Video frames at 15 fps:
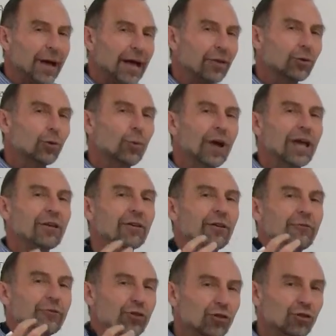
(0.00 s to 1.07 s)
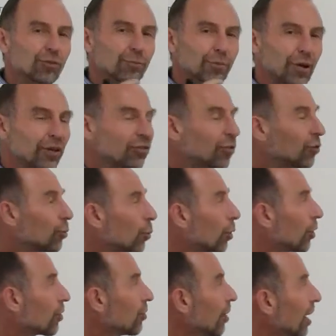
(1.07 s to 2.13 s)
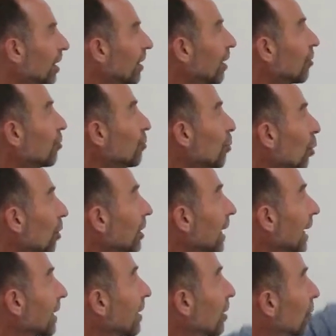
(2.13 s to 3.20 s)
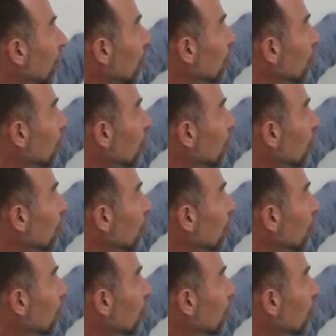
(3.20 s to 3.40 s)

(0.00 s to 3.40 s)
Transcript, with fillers: about the way a fusion process works that is more likely to